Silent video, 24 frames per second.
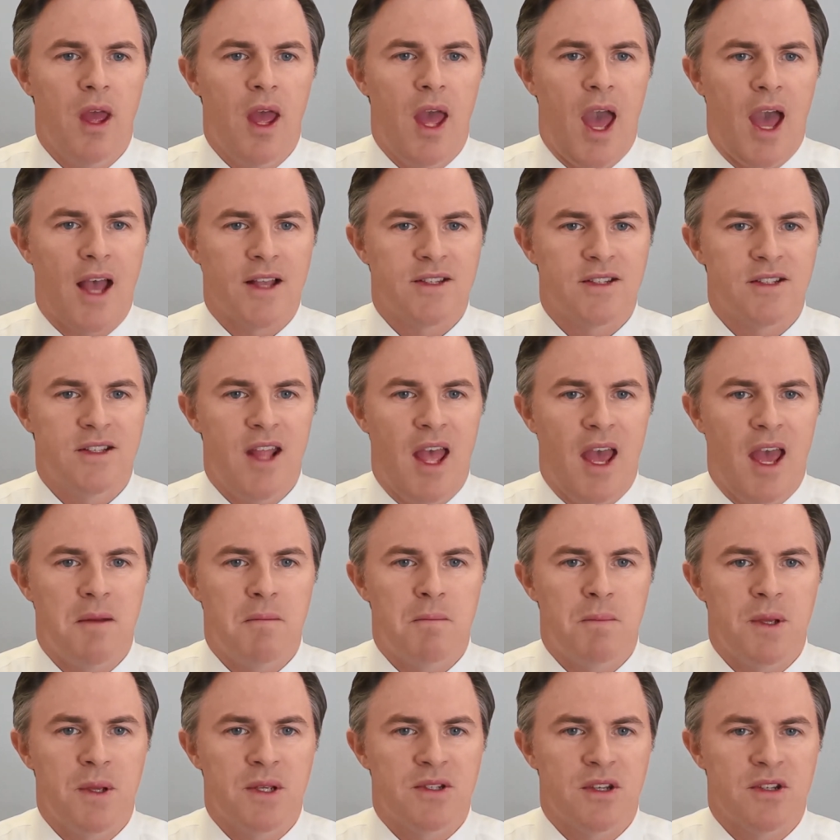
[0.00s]
has
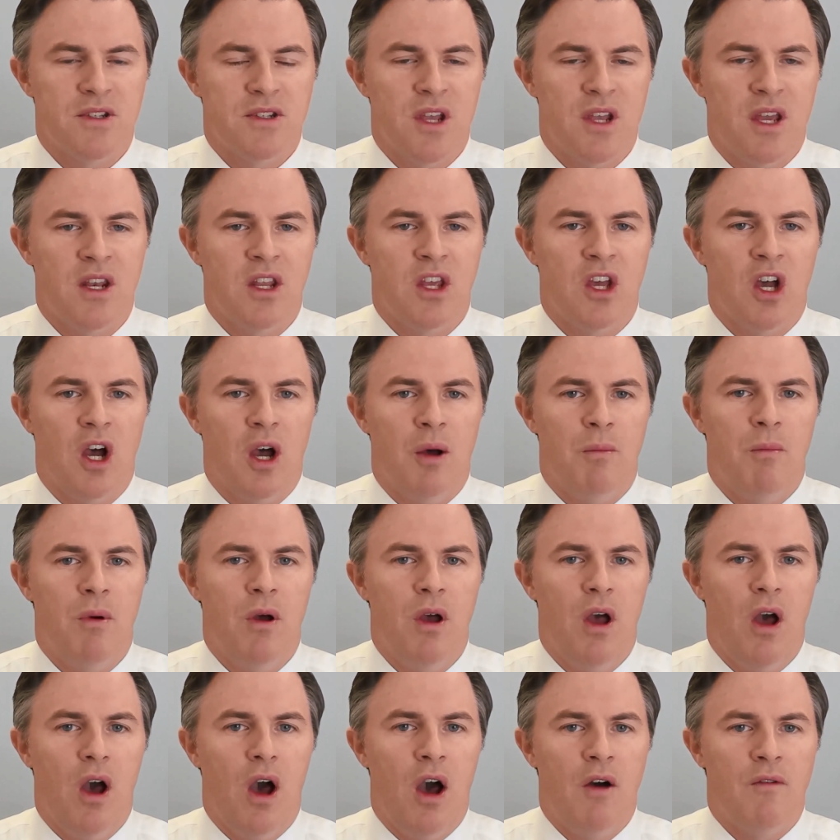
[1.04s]
net business income
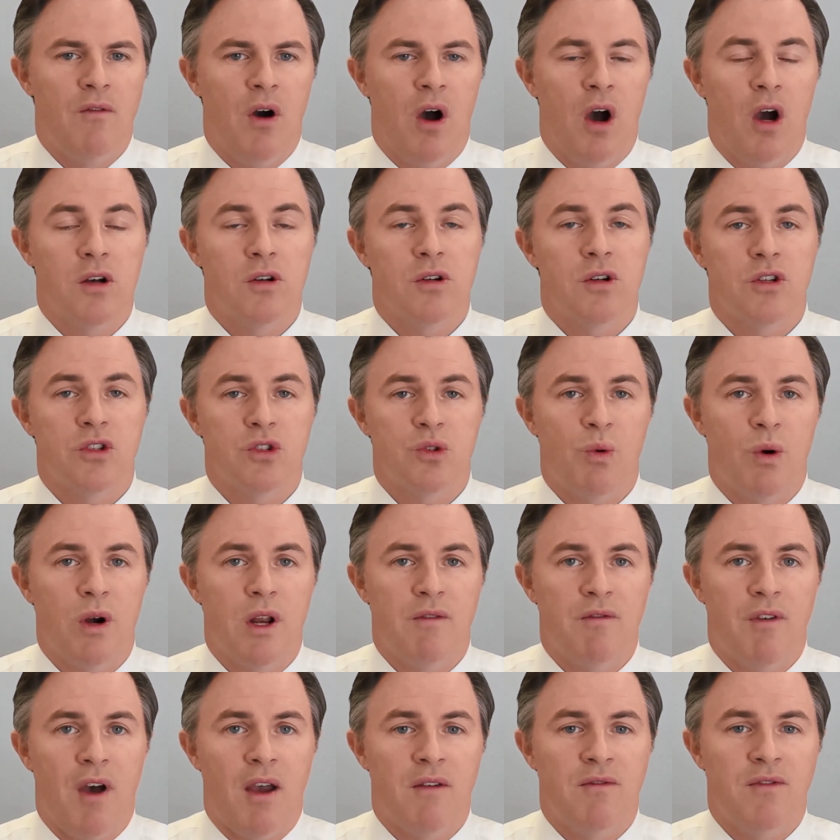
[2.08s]
of
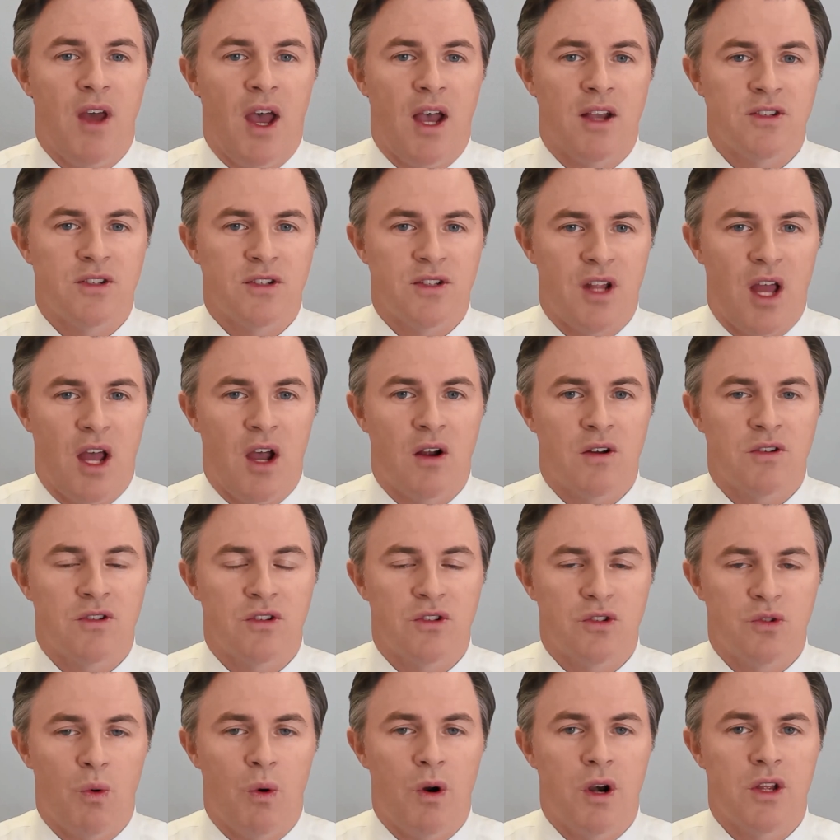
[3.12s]
$125,000 in
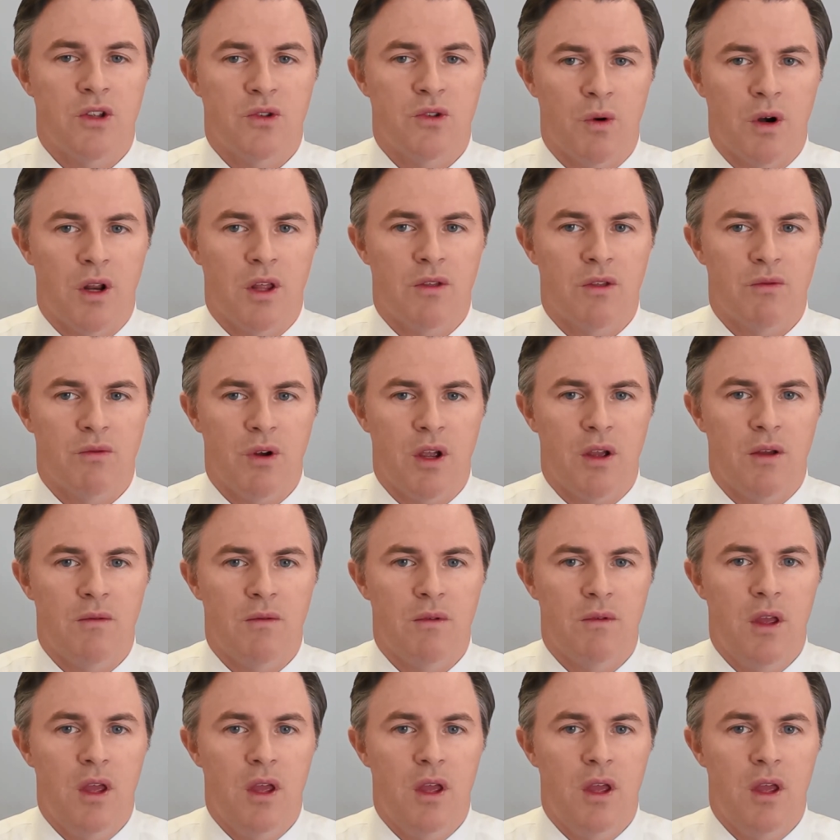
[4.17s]
2023.